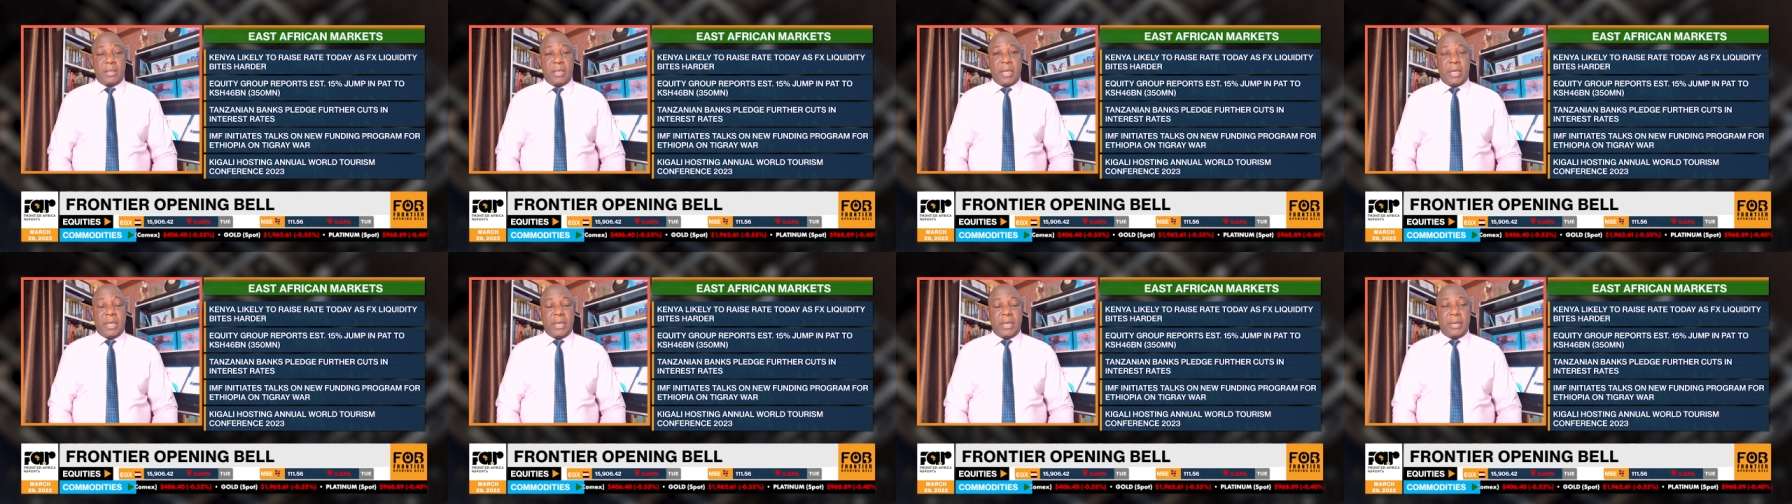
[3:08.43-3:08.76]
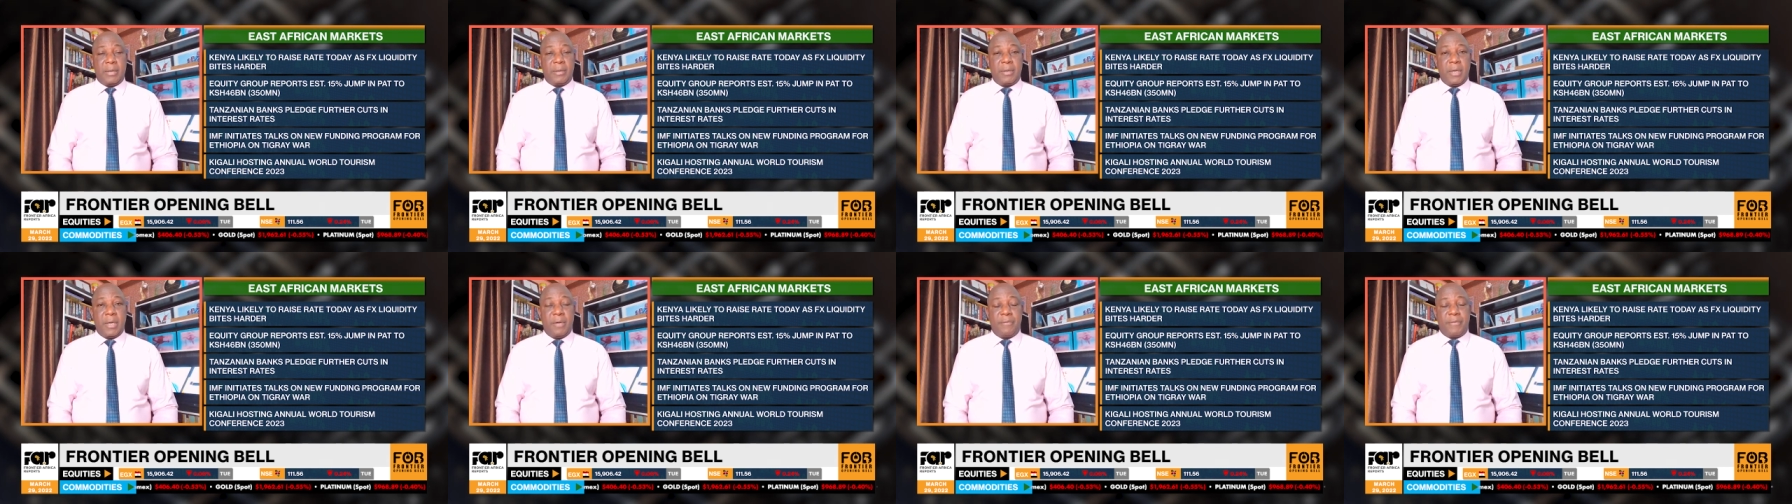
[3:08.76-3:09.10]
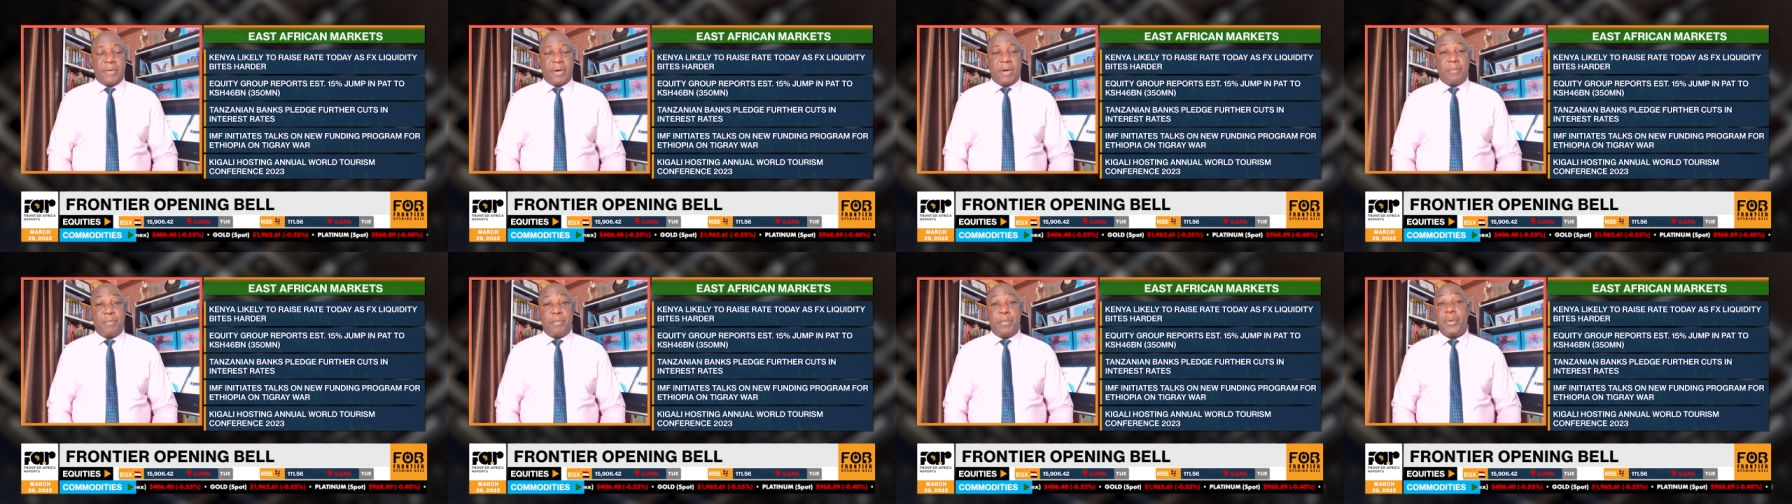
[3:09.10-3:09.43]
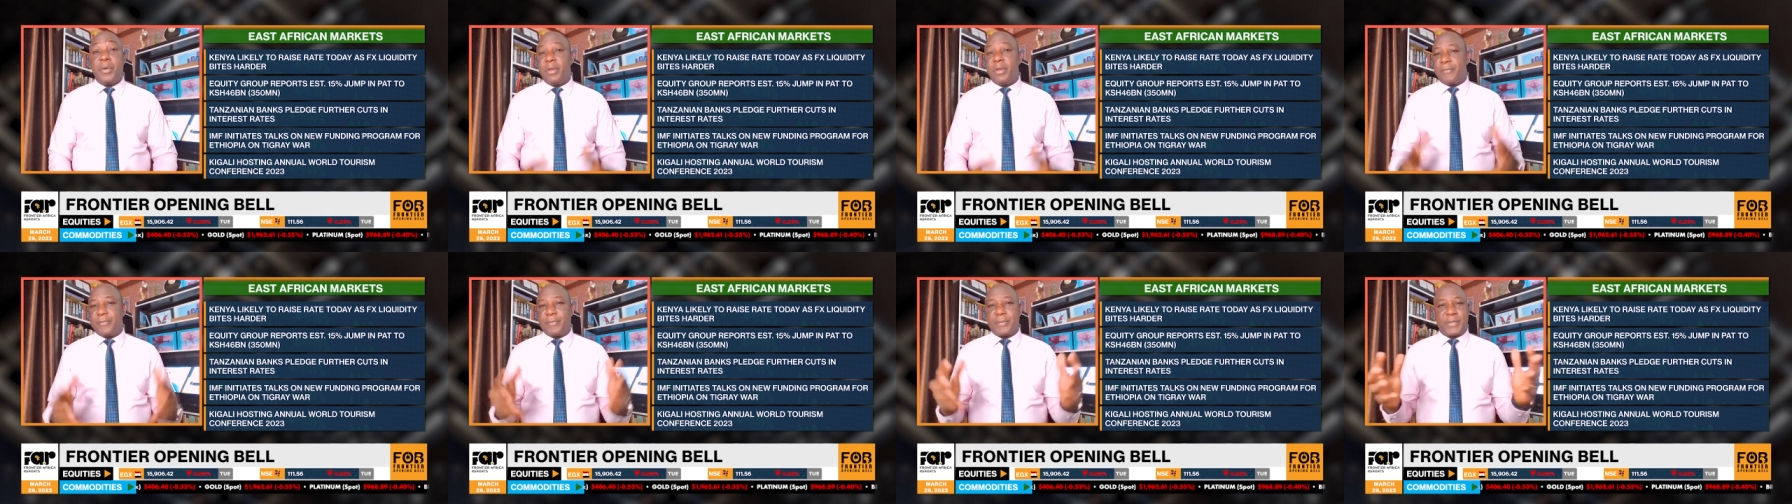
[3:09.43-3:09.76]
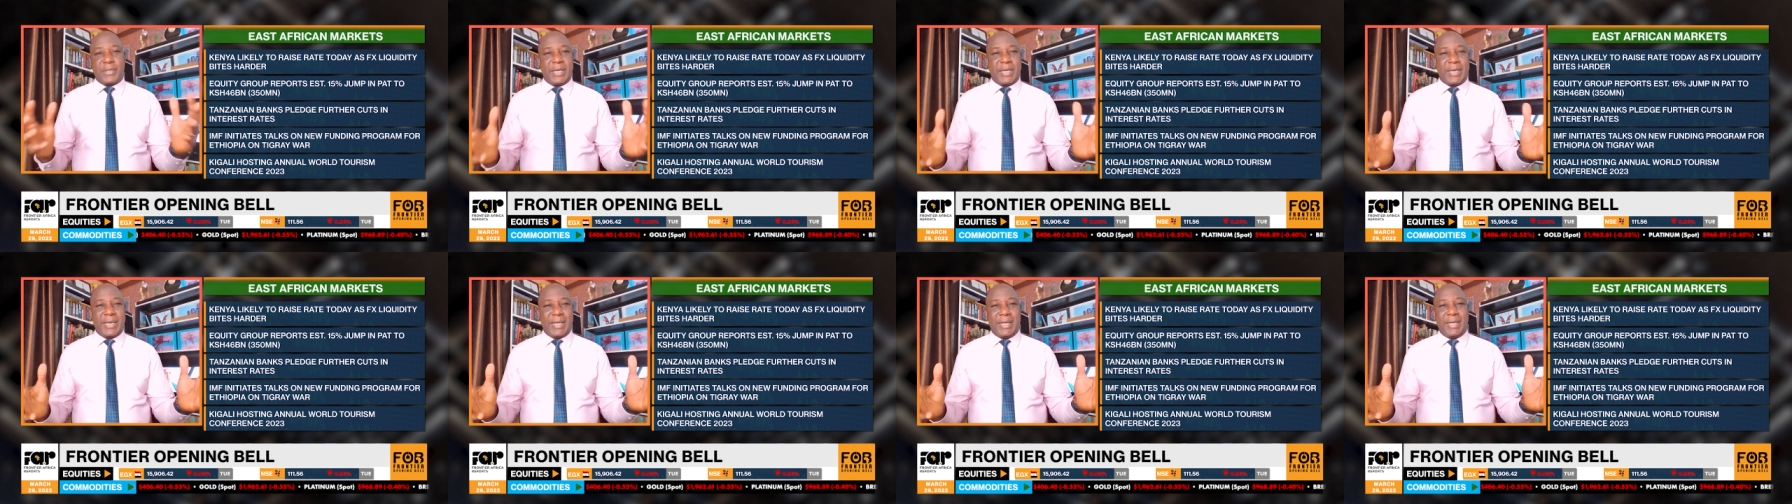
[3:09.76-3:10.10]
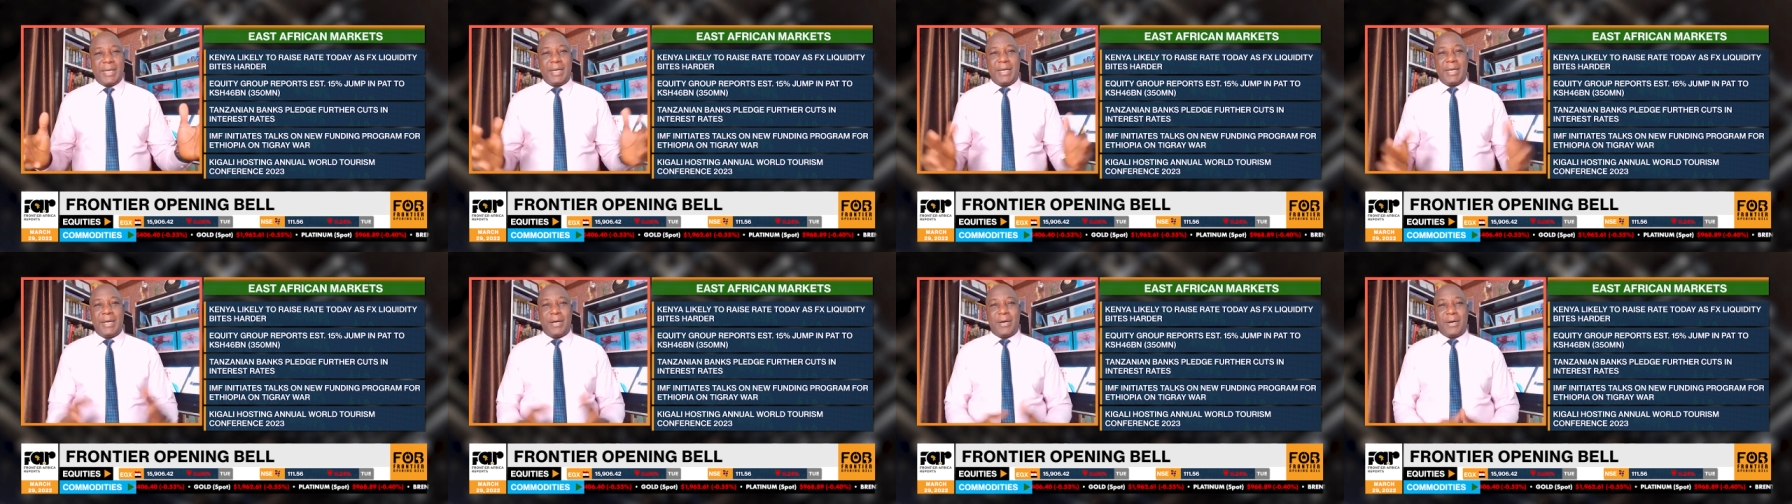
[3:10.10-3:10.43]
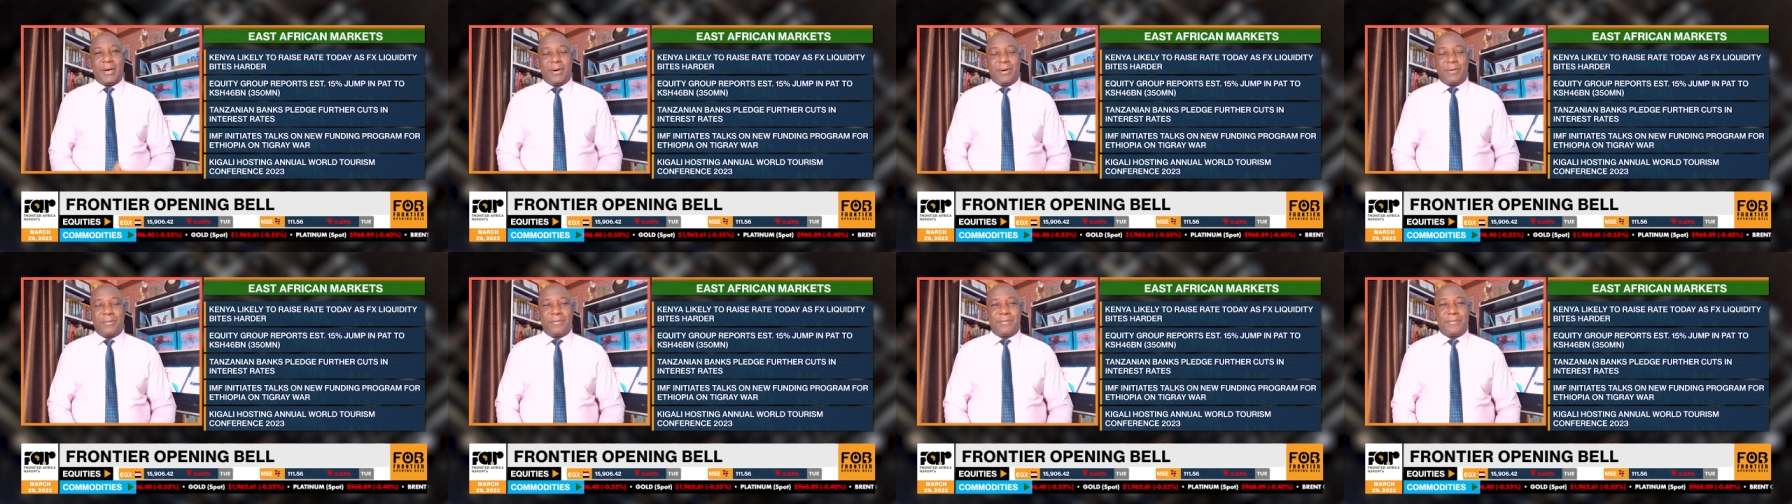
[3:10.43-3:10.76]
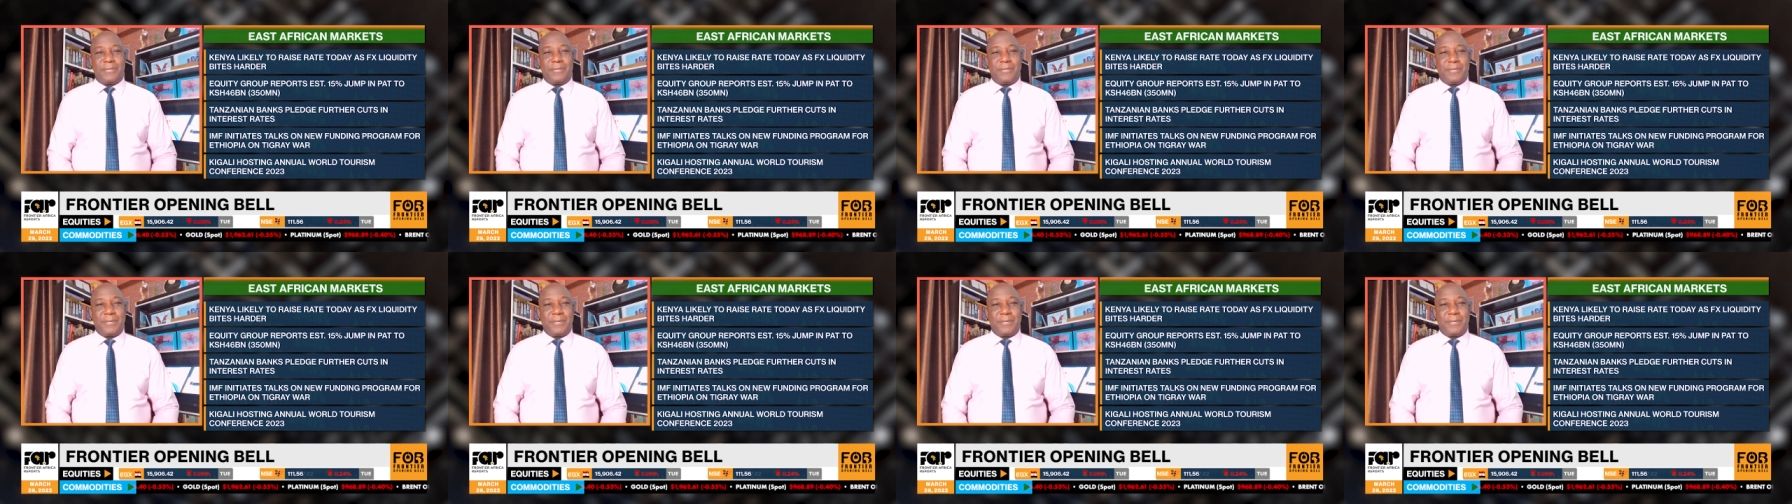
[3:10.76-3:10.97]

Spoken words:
the very beautiful city of